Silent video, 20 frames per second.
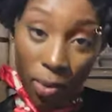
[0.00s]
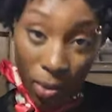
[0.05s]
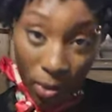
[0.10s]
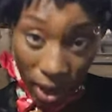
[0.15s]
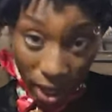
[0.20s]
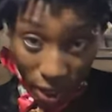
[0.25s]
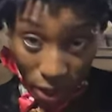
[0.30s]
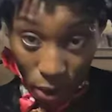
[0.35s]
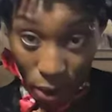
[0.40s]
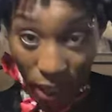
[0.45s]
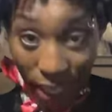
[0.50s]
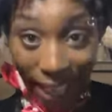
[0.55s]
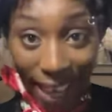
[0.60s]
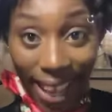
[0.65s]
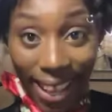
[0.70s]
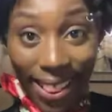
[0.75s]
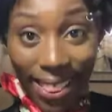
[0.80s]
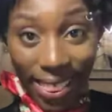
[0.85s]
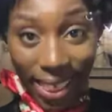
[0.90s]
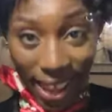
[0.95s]
When you
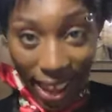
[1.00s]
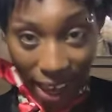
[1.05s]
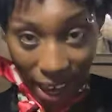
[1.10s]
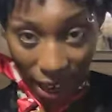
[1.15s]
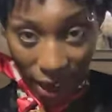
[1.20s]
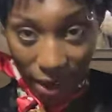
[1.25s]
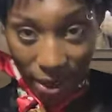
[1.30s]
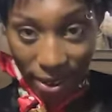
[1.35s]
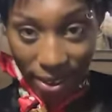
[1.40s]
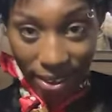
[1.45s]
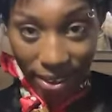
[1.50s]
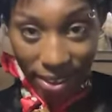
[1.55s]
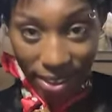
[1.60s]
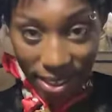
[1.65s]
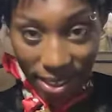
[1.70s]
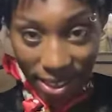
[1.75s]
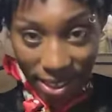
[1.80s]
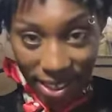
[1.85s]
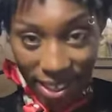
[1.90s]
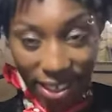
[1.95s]
get there,
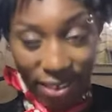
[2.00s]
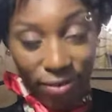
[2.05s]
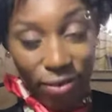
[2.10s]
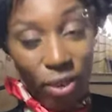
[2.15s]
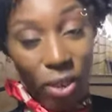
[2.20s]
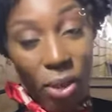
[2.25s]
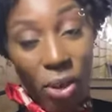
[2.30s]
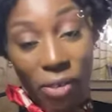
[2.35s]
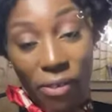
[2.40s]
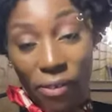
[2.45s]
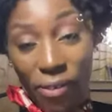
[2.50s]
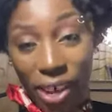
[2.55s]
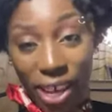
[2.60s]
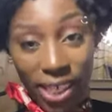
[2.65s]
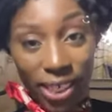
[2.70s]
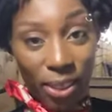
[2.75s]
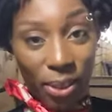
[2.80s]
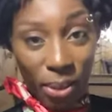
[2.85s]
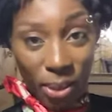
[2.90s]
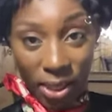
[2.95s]
if you
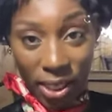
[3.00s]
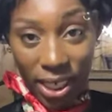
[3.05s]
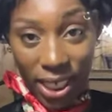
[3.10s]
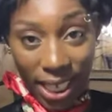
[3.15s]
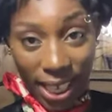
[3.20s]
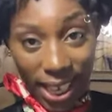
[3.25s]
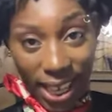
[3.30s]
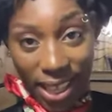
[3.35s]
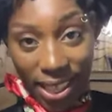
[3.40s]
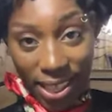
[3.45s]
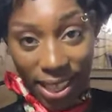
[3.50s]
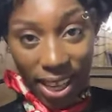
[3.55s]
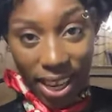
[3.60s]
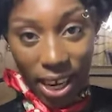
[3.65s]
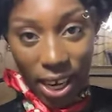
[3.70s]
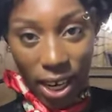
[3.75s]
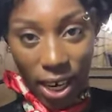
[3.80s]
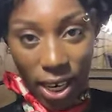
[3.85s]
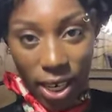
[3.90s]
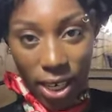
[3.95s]
eventually get
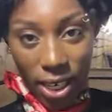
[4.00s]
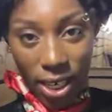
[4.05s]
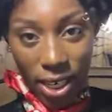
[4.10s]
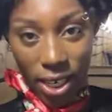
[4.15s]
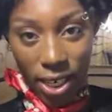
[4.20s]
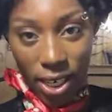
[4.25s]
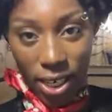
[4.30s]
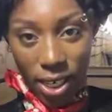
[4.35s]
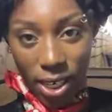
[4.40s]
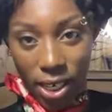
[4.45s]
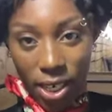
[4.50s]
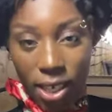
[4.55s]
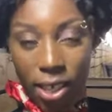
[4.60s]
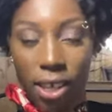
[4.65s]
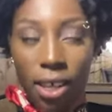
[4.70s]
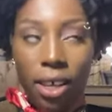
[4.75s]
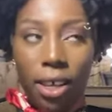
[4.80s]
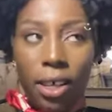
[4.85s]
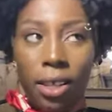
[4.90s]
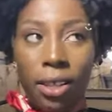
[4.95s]
there,
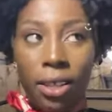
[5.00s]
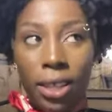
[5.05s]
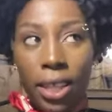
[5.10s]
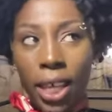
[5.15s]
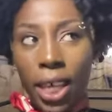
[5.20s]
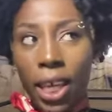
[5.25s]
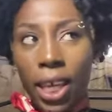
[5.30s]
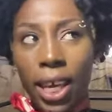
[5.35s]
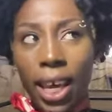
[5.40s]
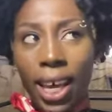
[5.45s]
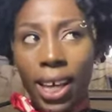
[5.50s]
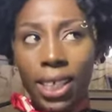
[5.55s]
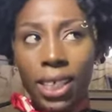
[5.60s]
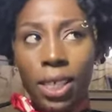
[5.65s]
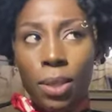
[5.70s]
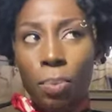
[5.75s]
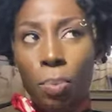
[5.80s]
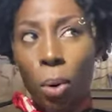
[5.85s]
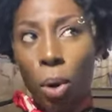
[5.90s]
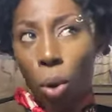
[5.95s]
think
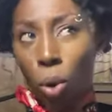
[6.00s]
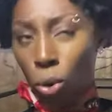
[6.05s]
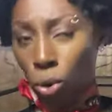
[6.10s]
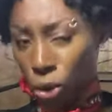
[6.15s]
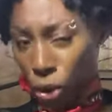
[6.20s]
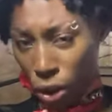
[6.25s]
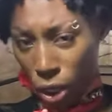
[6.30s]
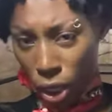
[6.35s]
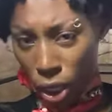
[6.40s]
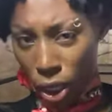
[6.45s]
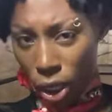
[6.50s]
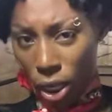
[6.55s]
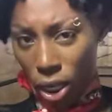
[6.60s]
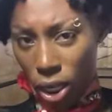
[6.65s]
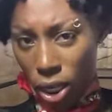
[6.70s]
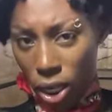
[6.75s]
exposure,